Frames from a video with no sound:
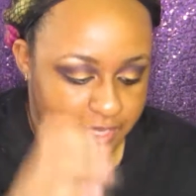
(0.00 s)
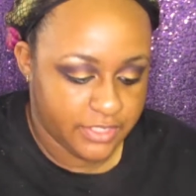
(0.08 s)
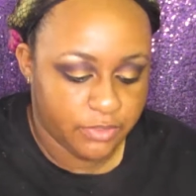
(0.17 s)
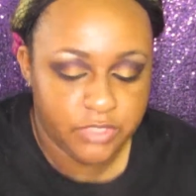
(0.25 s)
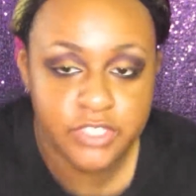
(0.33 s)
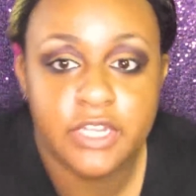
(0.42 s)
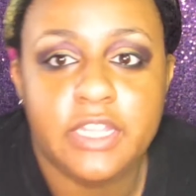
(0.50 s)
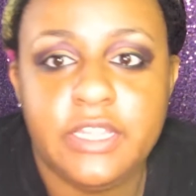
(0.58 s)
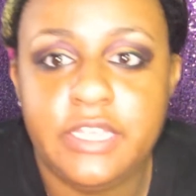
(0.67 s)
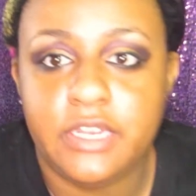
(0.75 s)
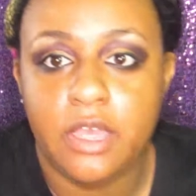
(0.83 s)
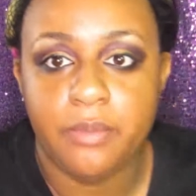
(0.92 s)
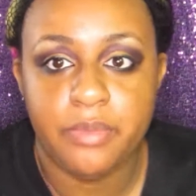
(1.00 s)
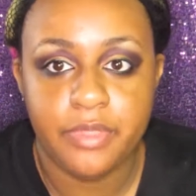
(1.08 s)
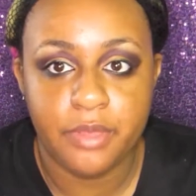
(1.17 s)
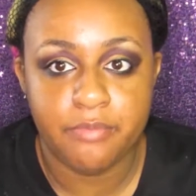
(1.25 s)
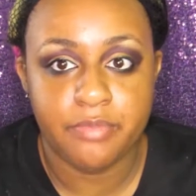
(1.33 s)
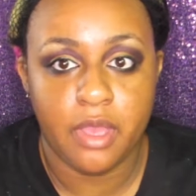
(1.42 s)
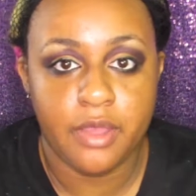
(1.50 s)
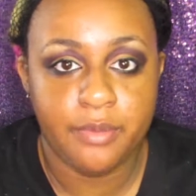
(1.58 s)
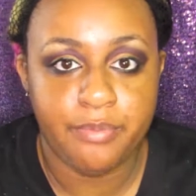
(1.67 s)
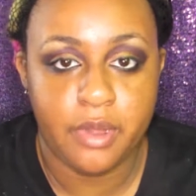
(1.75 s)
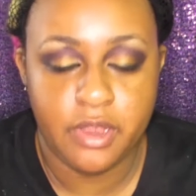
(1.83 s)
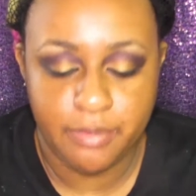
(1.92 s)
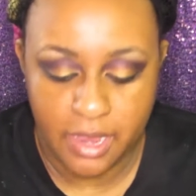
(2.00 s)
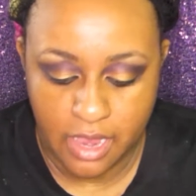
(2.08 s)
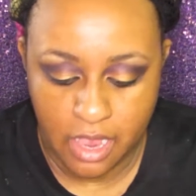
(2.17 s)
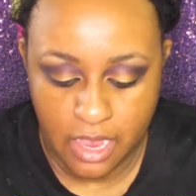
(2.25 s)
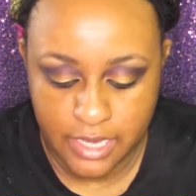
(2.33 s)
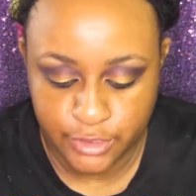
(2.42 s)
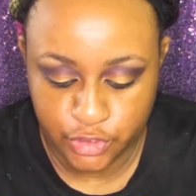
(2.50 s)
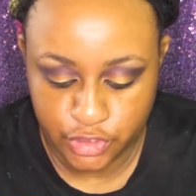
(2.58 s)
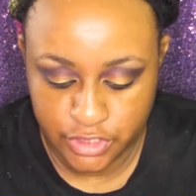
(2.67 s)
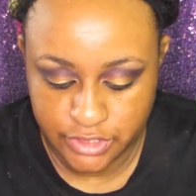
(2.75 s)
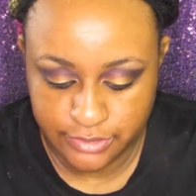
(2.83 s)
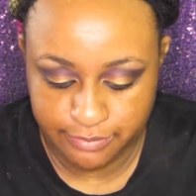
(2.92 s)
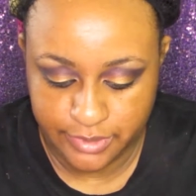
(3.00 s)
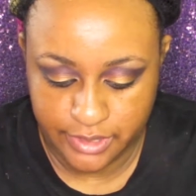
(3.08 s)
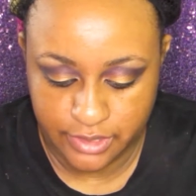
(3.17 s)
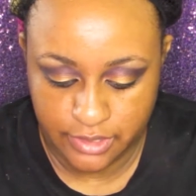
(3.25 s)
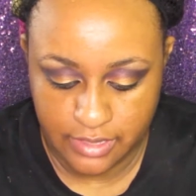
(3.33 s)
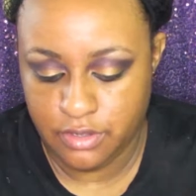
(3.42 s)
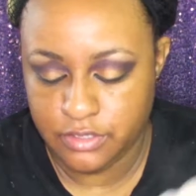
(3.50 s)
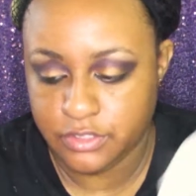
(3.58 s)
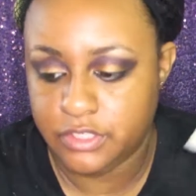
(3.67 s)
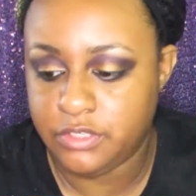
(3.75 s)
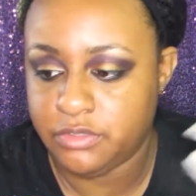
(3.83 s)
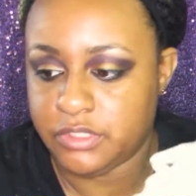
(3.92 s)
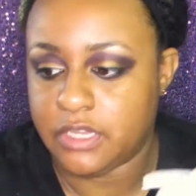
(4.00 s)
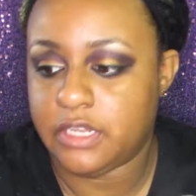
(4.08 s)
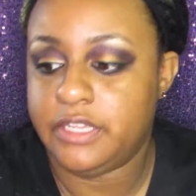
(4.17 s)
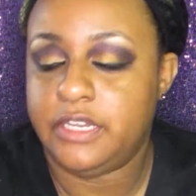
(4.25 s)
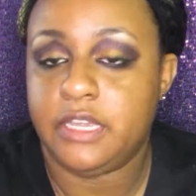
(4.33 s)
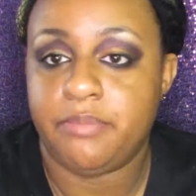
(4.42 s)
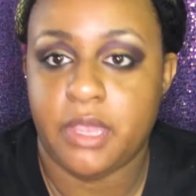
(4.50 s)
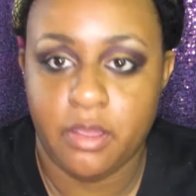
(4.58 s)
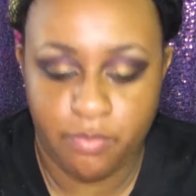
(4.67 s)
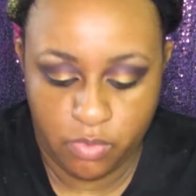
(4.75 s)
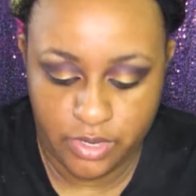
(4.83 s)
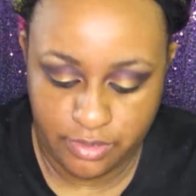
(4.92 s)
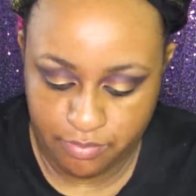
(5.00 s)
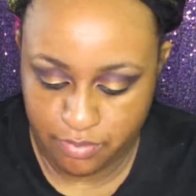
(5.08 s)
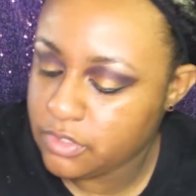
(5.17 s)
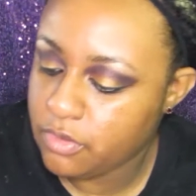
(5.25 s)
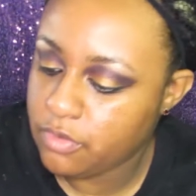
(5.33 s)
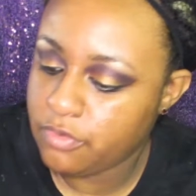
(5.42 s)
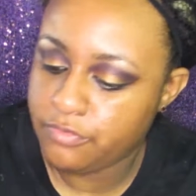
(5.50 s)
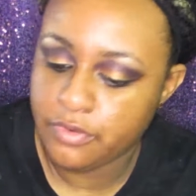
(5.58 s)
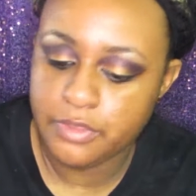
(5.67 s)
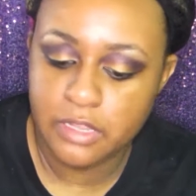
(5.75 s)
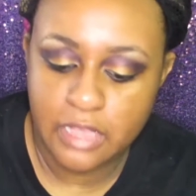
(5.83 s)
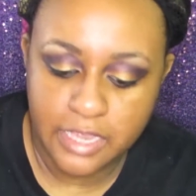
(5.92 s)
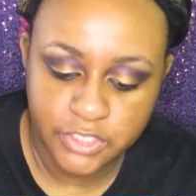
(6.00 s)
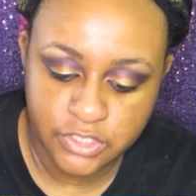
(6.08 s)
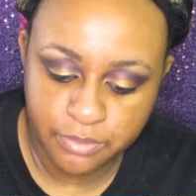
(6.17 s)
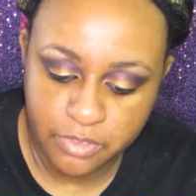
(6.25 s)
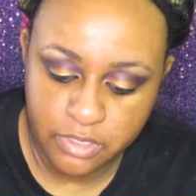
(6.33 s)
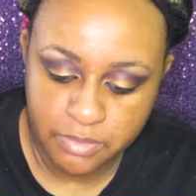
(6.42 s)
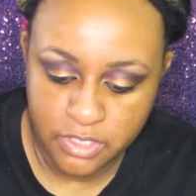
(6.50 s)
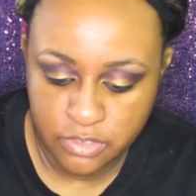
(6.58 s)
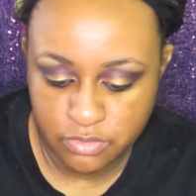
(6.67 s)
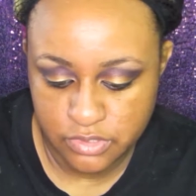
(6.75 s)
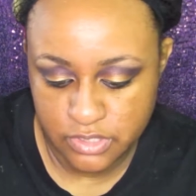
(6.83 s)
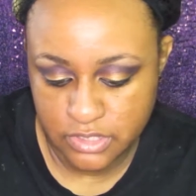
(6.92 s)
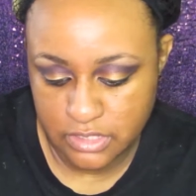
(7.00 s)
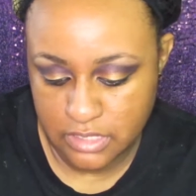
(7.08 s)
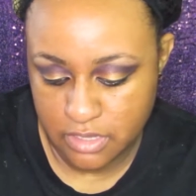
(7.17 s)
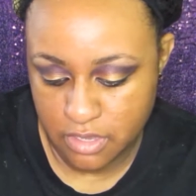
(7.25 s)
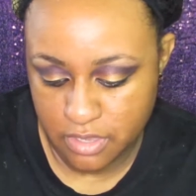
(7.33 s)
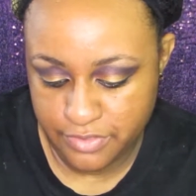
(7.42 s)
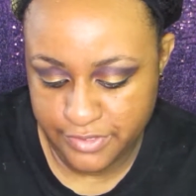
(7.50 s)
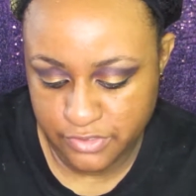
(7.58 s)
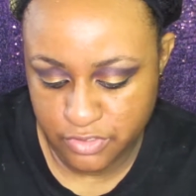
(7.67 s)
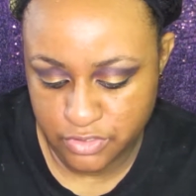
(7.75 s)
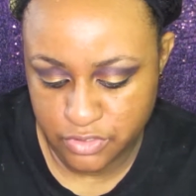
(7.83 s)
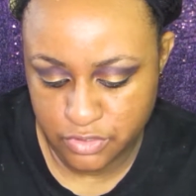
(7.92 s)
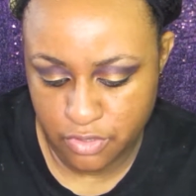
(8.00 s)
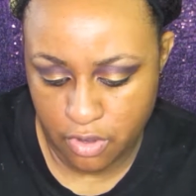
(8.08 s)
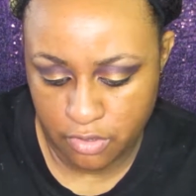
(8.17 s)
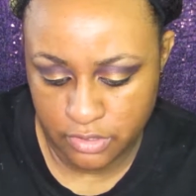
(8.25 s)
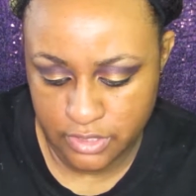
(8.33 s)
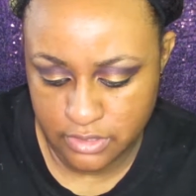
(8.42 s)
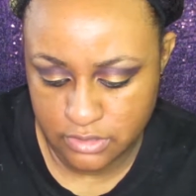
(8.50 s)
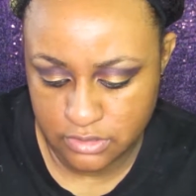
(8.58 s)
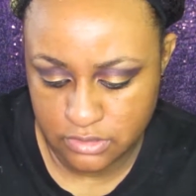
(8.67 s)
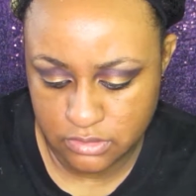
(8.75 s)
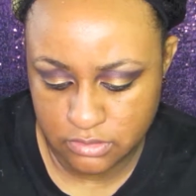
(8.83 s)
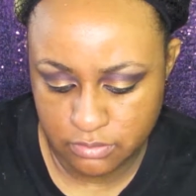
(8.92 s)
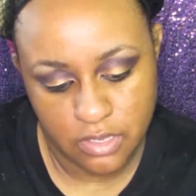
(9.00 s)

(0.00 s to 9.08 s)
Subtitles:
So I'm just going to clean up the bottom part of my eyes just a bit. I'm going to use a Clinique makeup wipe. So for the lashes, I'm going to be using, these are Scarlett's.